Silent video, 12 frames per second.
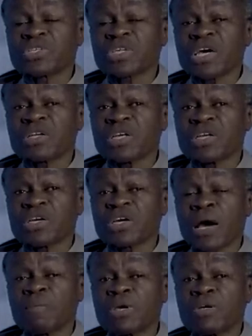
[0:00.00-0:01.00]
started
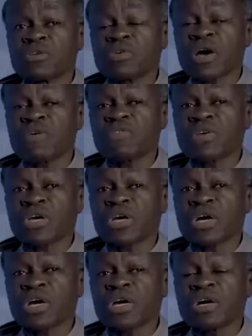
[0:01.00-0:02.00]
coming into
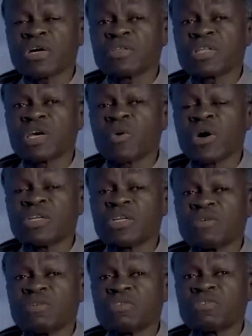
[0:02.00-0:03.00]
Africa, they
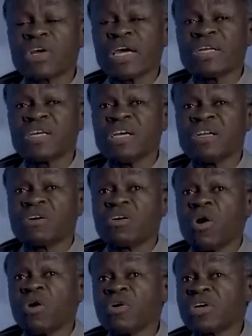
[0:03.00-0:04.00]
wanted to trade in
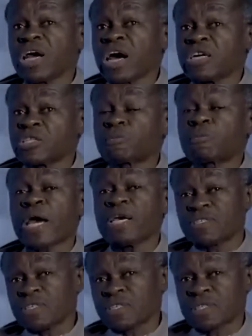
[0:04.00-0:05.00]
gold and
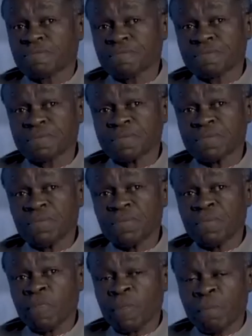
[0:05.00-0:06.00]
spices.
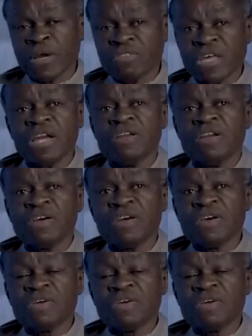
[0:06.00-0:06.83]
But then